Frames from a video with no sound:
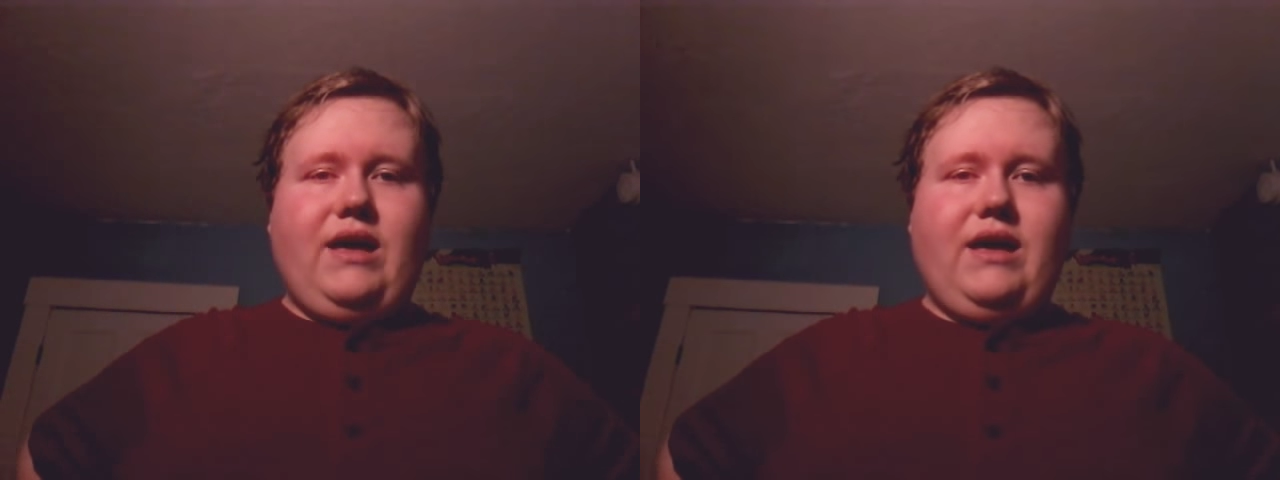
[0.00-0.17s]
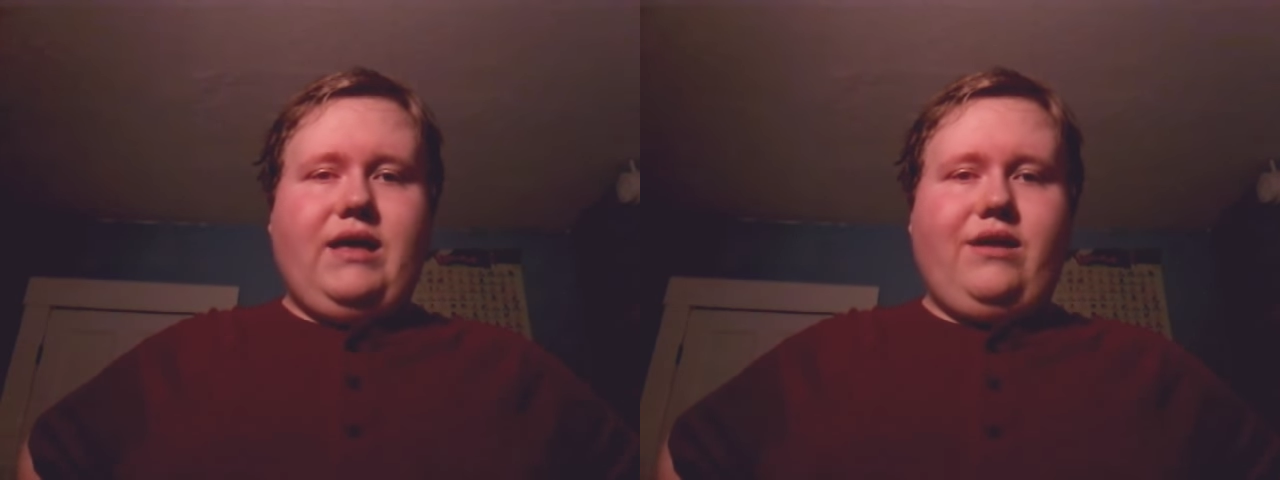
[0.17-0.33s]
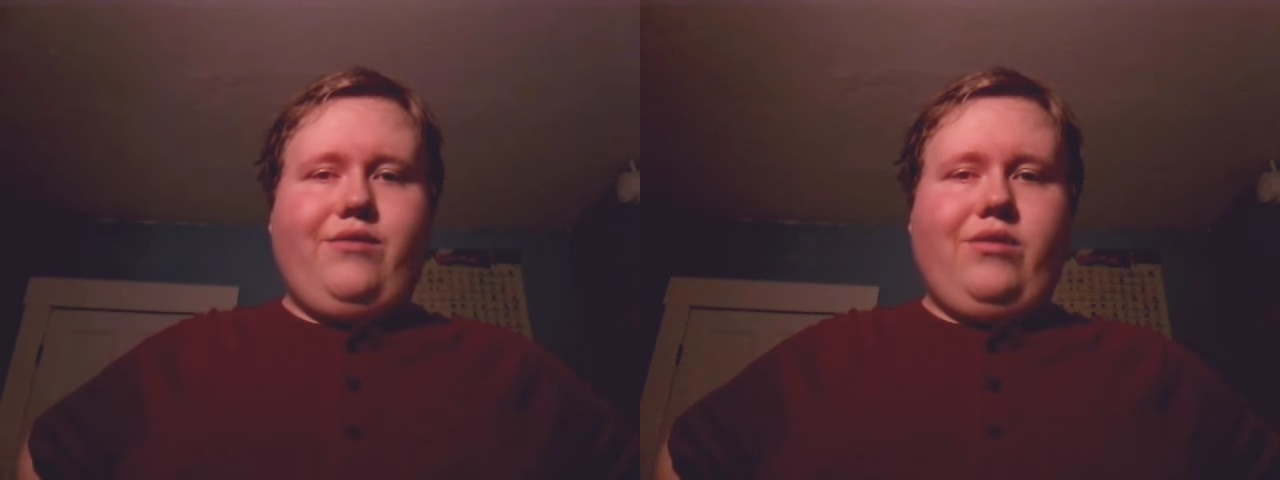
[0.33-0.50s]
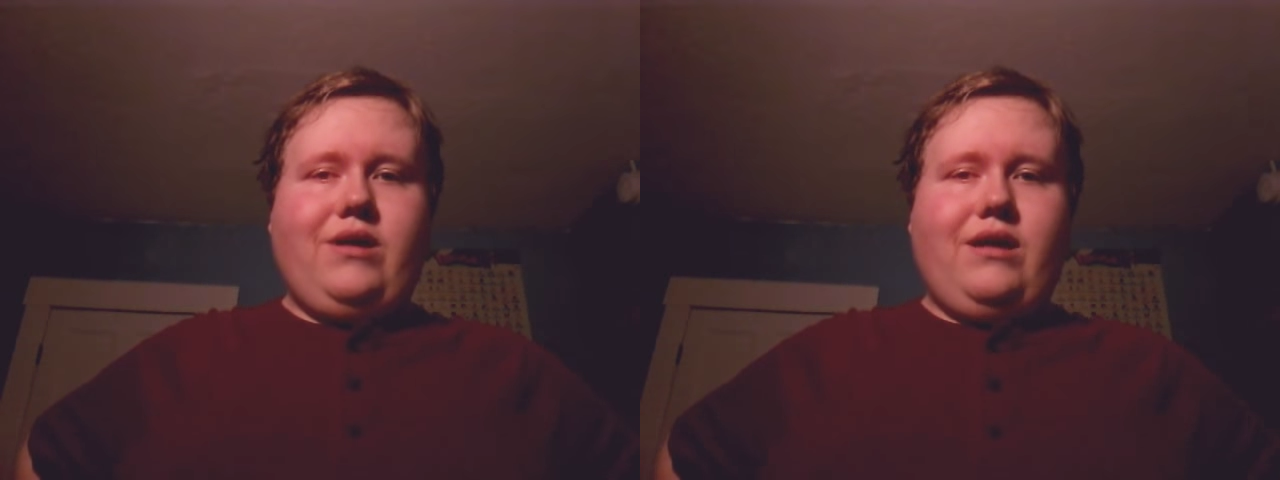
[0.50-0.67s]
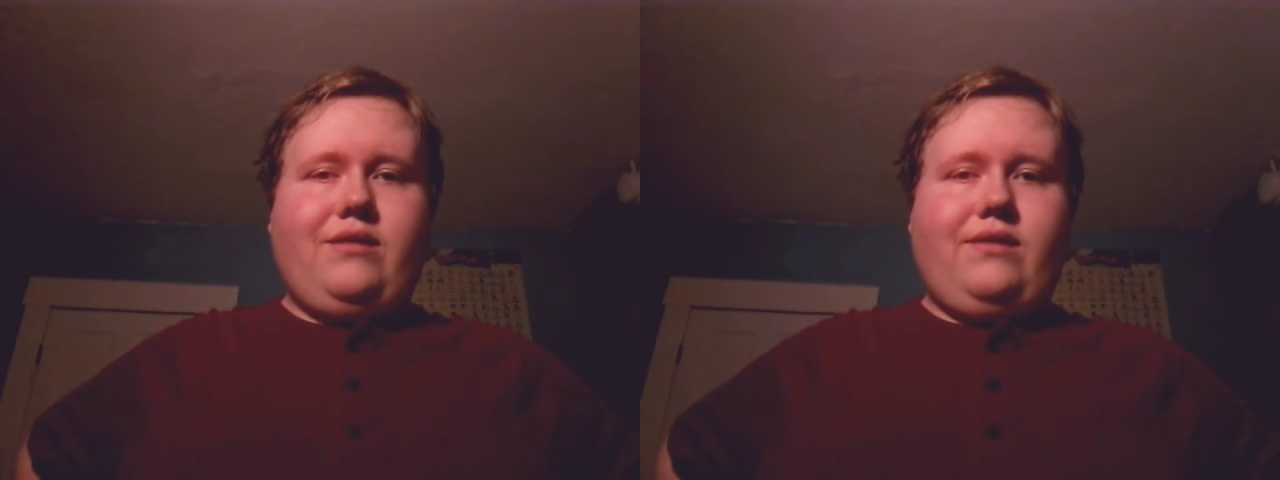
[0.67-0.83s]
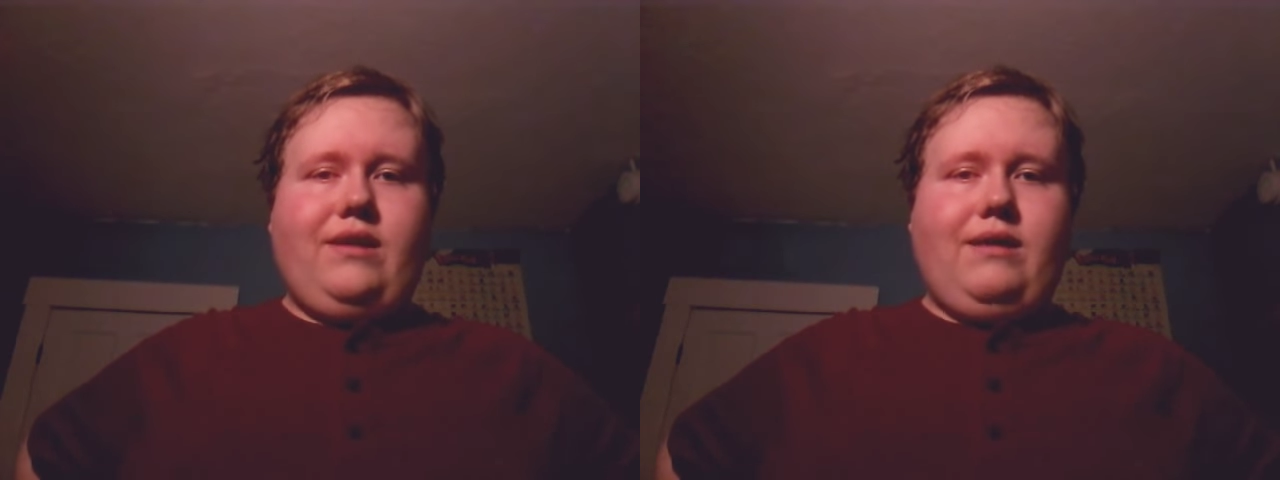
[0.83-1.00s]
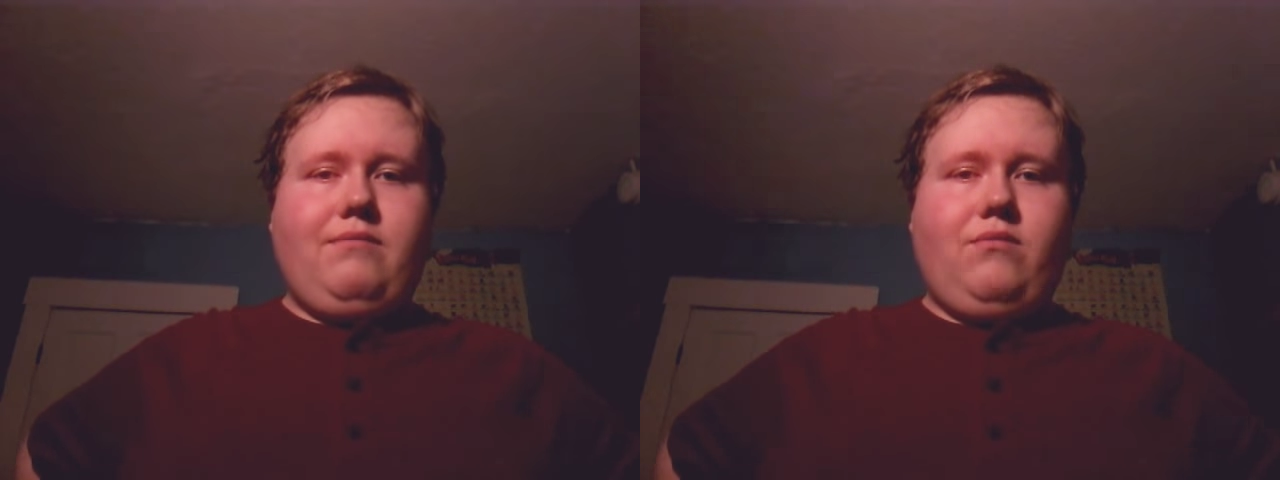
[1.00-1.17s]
and you'll get to see